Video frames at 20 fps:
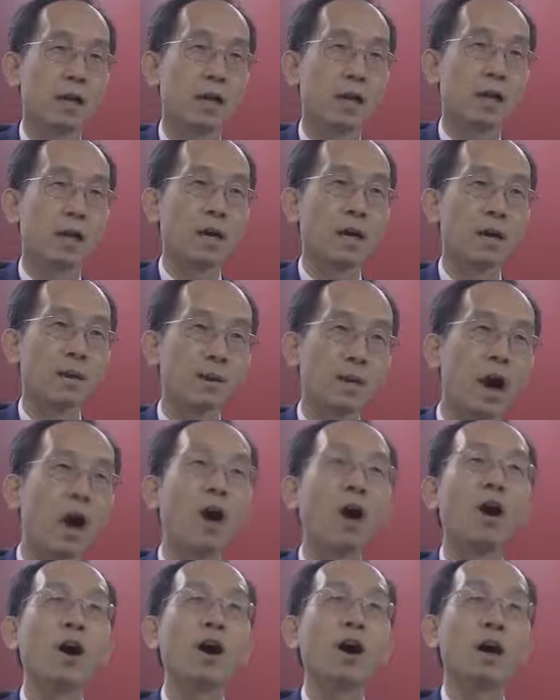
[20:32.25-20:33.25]

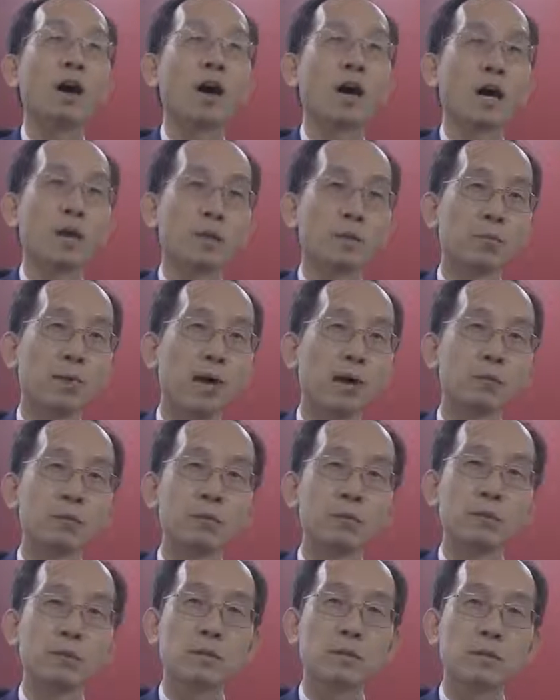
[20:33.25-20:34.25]
Now I
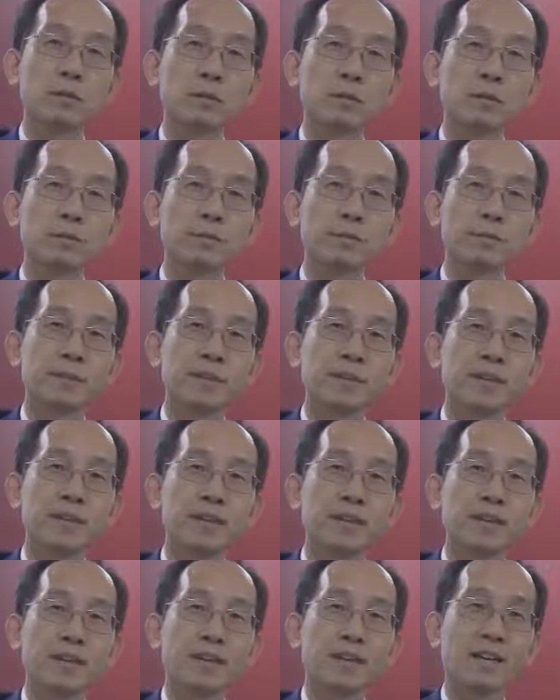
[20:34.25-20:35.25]
want to
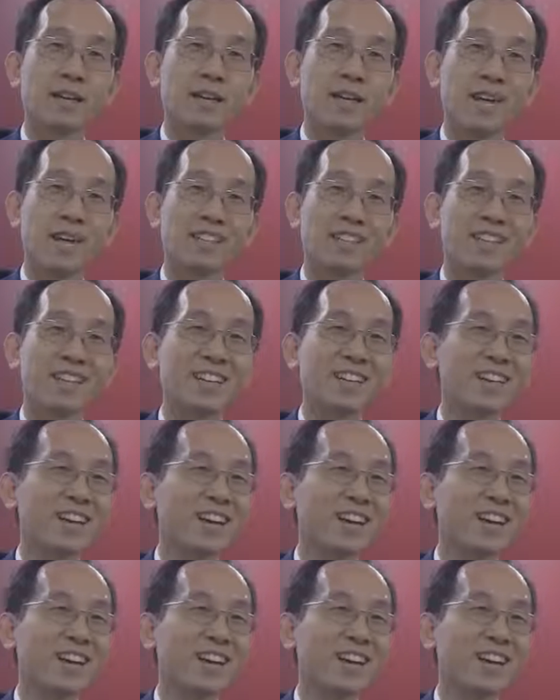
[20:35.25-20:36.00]
get